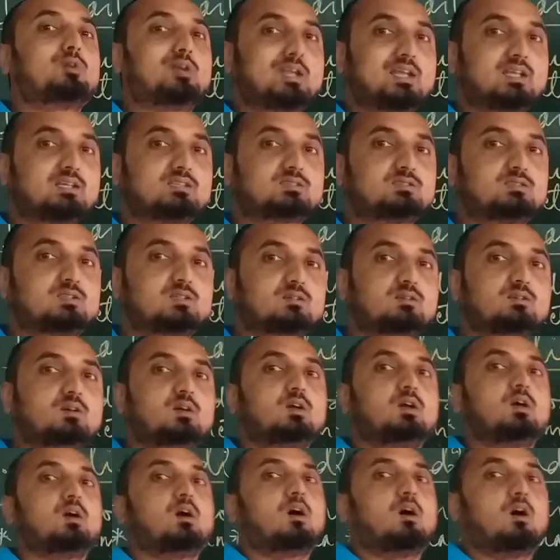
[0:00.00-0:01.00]
taste
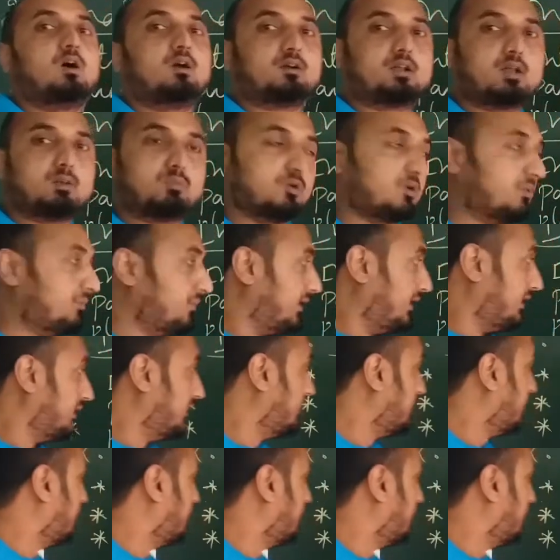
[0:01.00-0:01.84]
the development.